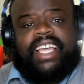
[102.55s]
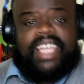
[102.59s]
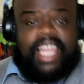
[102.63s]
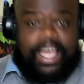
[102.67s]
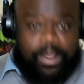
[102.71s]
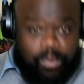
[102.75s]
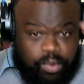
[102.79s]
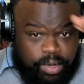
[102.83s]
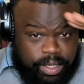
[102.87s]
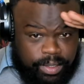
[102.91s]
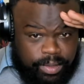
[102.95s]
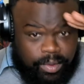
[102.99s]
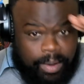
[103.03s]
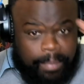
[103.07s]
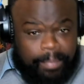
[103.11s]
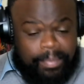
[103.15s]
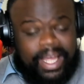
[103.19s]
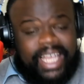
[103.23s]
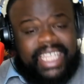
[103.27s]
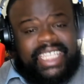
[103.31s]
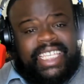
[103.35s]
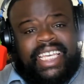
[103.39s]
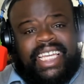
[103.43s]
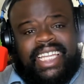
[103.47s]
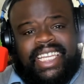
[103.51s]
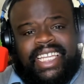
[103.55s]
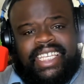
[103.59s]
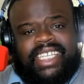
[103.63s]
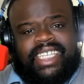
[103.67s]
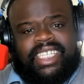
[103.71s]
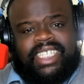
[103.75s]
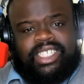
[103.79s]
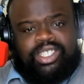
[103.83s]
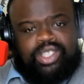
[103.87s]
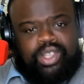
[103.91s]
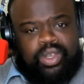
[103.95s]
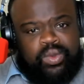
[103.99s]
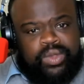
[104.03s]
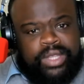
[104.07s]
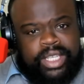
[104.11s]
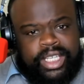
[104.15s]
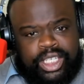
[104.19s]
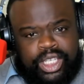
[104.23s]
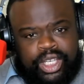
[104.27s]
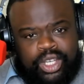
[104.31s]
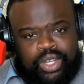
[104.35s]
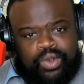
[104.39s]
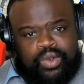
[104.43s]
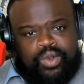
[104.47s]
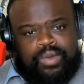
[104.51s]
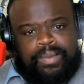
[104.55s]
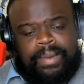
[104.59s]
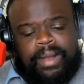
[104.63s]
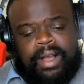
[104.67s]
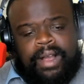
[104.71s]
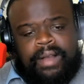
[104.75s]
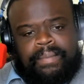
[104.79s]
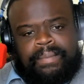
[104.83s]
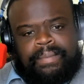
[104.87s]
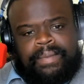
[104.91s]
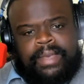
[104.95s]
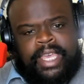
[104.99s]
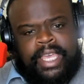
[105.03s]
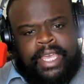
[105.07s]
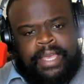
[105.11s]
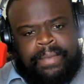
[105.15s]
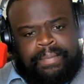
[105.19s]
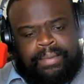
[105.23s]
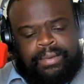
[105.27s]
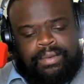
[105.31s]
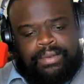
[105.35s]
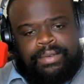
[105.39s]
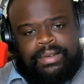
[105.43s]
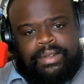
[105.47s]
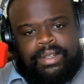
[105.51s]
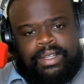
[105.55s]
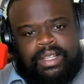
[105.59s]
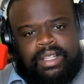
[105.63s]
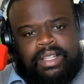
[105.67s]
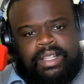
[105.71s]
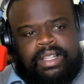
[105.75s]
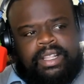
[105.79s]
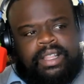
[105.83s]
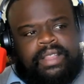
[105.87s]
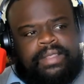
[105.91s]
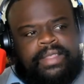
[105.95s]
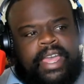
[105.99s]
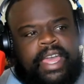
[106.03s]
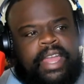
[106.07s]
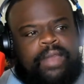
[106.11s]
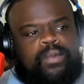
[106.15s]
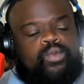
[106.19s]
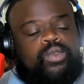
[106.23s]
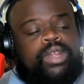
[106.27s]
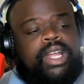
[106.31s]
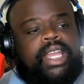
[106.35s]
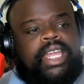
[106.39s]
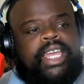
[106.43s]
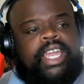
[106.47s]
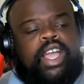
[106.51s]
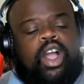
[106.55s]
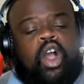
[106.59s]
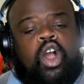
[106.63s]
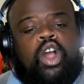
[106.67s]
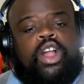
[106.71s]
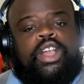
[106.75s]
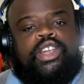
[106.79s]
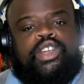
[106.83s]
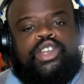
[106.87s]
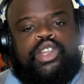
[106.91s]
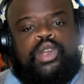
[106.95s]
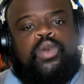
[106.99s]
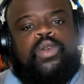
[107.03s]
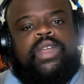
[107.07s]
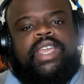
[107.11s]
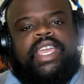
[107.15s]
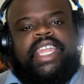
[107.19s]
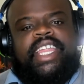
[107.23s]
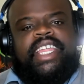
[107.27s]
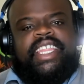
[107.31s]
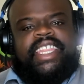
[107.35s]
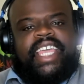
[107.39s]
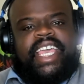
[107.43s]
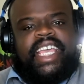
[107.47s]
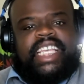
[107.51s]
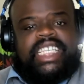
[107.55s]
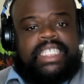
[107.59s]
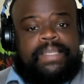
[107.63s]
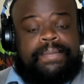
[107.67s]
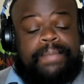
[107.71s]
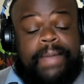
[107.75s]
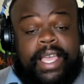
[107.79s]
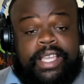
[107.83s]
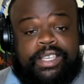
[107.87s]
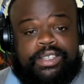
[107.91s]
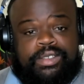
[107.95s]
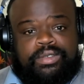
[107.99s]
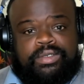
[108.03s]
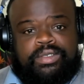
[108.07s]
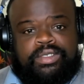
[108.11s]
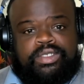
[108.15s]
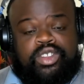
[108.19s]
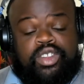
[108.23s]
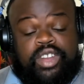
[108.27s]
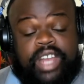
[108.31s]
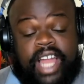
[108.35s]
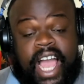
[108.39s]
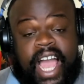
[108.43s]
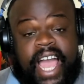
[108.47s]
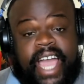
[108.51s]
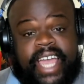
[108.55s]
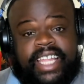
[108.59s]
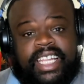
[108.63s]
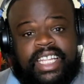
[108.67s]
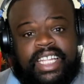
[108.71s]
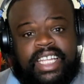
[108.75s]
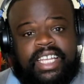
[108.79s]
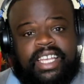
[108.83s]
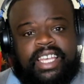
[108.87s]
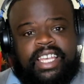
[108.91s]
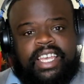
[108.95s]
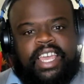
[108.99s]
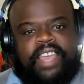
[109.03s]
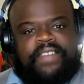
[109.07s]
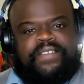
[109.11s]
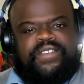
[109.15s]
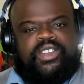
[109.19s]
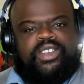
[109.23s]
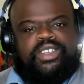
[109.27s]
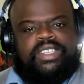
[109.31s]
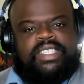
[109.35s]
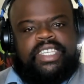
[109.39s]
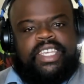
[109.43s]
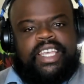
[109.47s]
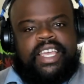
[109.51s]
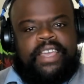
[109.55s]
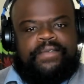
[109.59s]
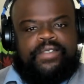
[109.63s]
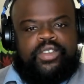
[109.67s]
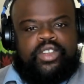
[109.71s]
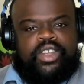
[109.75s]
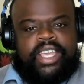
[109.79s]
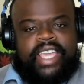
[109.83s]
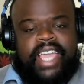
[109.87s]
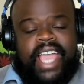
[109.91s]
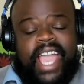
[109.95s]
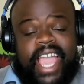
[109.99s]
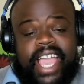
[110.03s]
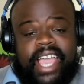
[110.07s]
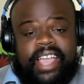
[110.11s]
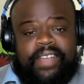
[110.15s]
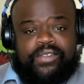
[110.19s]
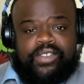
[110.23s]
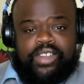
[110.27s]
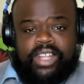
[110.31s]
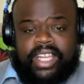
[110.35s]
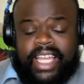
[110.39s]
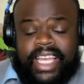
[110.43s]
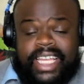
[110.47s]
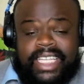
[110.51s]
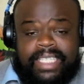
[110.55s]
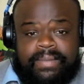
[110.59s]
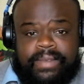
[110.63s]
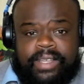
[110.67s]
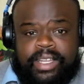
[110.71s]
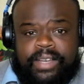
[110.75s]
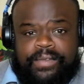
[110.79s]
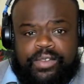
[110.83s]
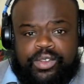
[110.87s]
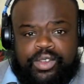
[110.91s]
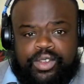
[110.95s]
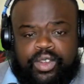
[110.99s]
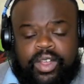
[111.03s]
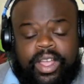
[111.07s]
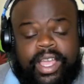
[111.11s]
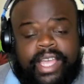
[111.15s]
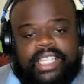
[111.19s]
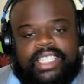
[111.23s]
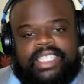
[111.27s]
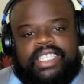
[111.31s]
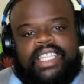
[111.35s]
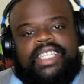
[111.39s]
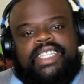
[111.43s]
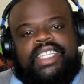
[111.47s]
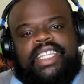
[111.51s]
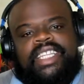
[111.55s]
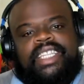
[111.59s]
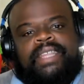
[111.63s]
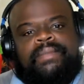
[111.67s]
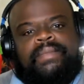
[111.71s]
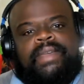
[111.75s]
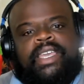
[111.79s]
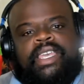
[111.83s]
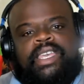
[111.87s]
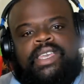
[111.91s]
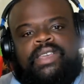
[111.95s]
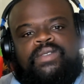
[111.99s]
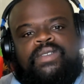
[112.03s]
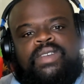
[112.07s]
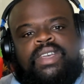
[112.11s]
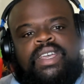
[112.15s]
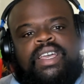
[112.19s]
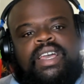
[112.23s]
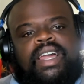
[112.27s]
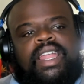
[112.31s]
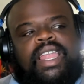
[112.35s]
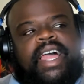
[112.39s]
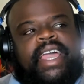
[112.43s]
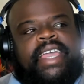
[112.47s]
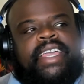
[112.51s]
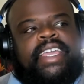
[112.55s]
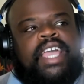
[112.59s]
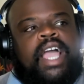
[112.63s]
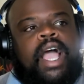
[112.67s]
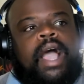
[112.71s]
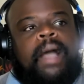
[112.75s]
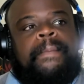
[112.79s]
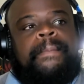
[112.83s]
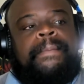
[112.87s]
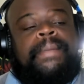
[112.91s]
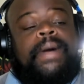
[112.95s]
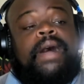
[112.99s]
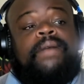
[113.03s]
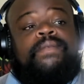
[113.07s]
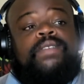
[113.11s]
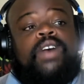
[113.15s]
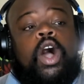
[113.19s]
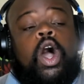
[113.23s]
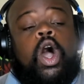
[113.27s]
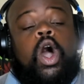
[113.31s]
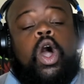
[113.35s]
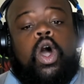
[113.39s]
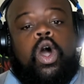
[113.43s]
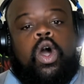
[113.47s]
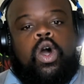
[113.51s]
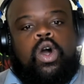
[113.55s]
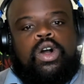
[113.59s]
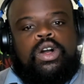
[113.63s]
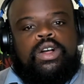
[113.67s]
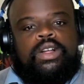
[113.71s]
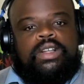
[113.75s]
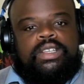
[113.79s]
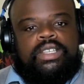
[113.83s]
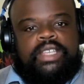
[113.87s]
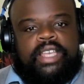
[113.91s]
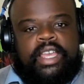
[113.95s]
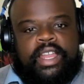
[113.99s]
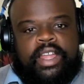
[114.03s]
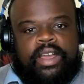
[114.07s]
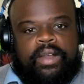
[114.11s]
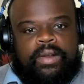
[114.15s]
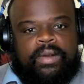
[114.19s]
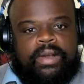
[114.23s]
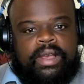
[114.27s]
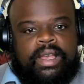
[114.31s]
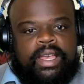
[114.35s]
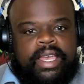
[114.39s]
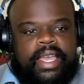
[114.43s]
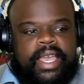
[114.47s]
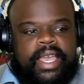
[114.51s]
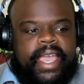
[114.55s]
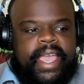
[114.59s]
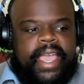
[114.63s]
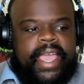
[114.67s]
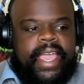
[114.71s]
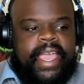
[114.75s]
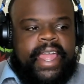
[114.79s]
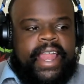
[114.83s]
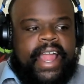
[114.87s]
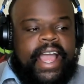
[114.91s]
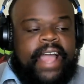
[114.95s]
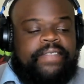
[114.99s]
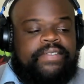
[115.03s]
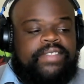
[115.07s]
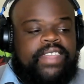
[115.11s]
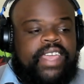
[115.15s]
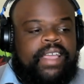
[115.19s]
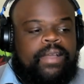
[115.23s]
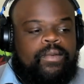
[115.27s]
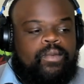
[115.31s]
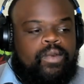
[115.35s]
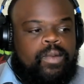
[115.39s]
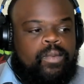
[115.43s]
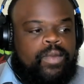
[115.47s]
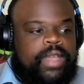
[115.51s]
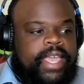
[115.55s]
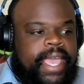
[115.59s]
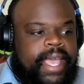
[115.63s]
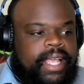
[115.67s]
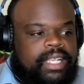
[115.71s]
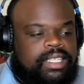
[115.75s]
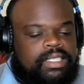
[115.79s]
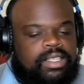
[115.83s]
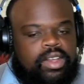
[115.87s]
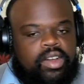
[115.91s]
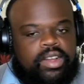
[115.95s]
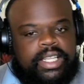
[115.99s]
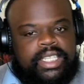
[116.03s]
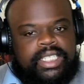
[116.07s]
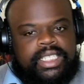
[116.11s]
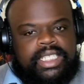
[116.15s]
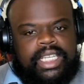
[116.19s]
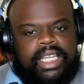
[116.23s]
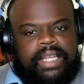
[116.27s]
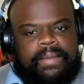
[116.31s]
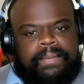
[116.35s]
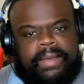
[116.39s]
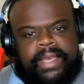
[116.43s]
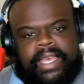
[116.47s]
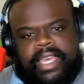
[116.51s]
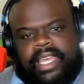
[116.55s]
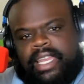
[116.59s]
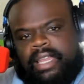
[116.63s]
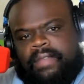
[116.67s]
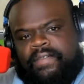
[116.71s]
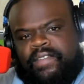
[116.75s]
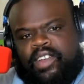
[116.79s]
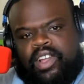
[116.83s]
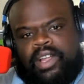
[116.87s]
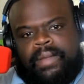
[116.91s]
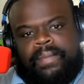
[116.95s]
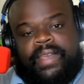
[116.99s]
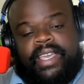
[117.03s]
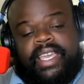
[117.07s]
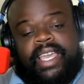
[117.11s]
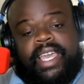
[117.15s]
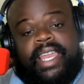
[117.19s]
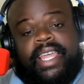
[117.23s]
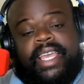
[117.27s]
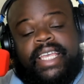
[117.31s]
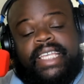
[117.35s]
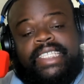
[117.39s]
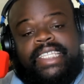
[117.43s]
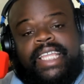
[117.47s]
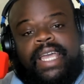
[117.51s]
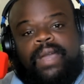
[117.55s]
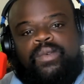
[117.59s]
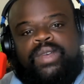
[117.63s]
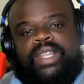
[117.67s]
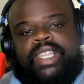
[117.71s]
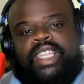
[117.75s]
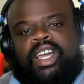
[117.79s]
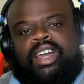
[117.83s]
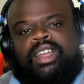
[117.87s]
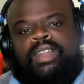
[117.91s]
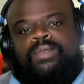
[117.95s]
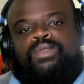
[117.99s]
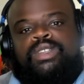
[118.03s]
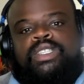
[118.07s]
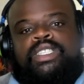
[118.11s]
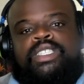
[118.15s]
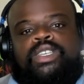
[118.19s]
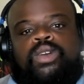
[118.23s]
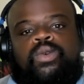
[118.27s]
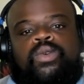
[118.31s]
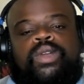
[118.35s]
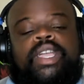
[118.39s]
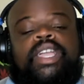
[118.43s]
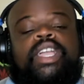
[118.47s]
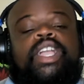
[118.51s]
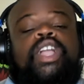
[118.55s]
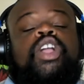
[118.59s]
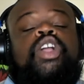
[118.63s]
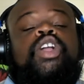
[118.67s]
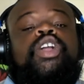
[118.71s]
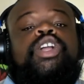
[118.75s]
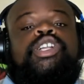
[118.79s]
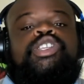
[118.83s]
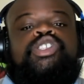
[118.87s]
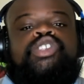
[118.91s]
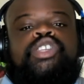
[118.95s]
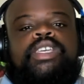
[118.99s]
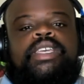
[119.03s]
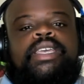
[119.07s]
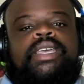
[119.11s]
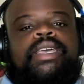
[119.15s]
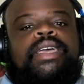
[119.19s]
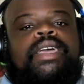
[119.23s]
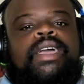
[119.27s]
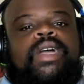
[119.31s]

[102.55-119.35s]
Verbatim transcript: Like we're, we're pledging allegiance to this group of people that really aren't doing anything special. They're not. If you're if you're gay, if you're lesbian, if you're trans, that doesn't make you like above all, you know. And I think what we had started slipping in the very beginning is that we thought it was so encouraging.